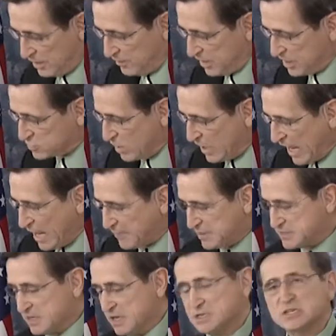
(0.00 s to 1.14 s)
Because what
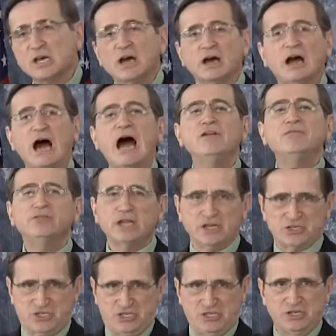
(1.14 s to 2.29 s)
happens is
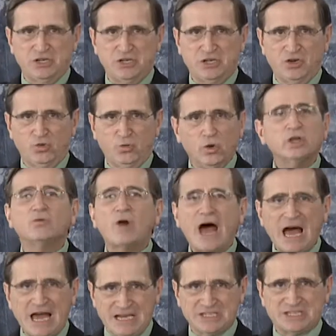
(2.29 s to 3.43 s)
conflicts will
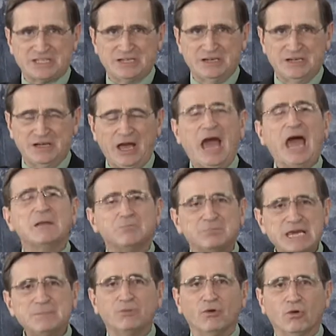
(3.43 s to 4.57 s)
arise and
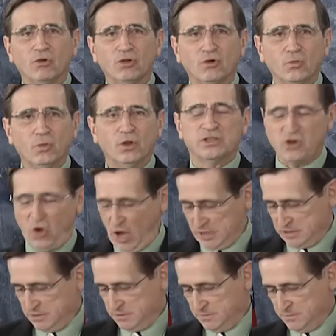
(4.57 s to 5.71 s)
people will talk.
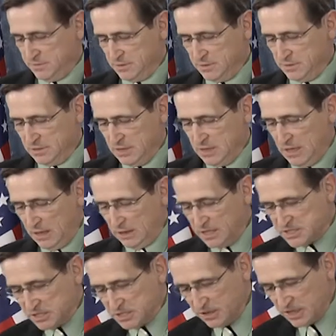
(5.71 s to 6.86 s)

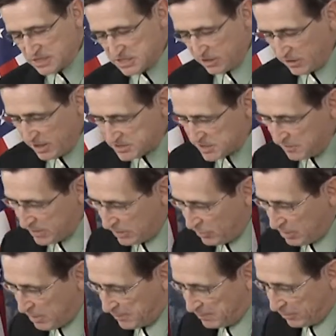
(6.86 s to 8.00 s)
Listen to this here. Here's something to
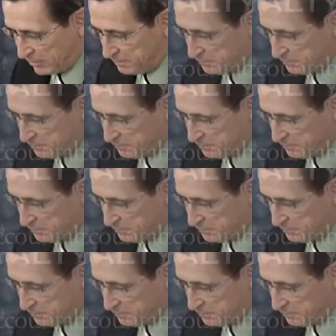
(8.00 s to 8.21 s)
remember.